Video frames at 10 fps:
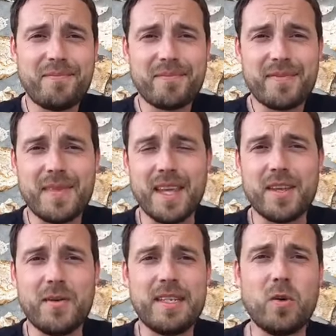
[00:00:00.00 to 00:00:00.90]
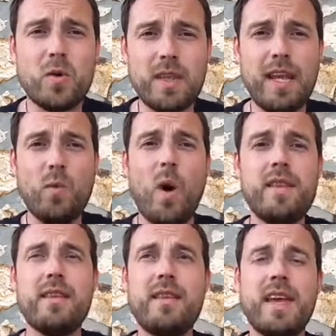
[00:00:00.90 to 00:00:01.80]
That there is only
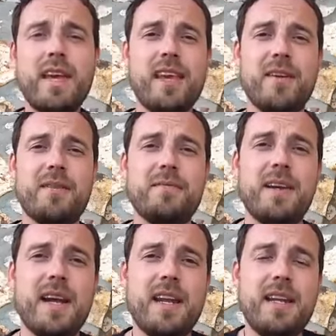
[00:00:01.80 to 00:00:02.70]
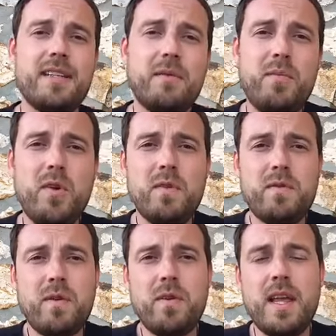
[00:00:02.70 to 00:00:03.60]
one thing here, and it's a
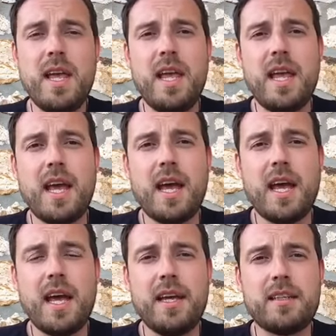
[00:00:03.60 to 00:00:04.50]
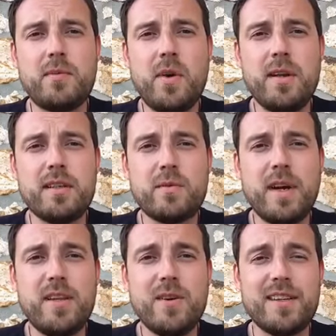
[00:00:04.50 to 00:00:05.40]
beautiful uh, experience when
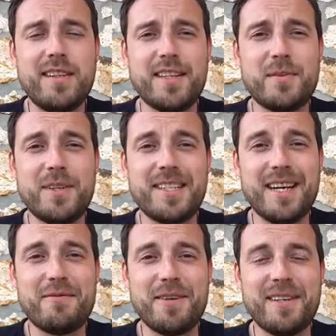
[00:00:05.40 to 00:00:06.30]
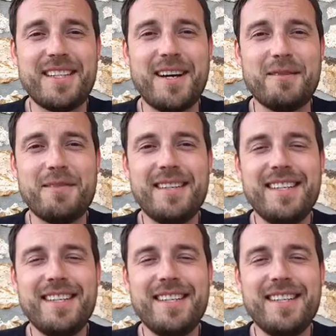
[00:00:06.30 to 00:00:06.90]
you actually experience that for yourself.